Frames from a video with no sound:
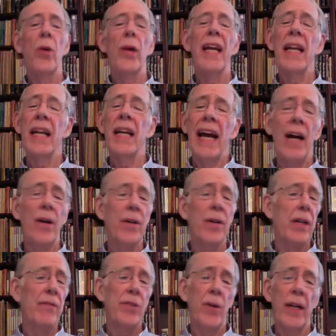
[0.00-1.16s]
in and
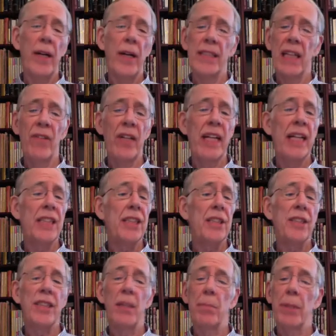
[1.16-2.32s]
out of trance every day at
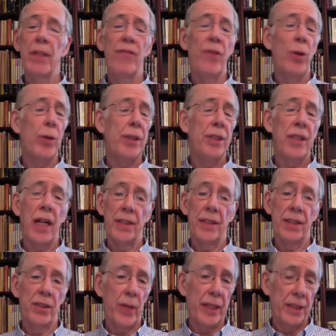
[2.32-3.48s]
just simply focused
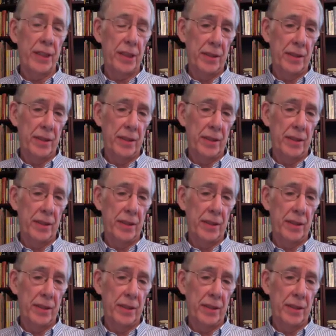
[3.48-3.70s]
concentration.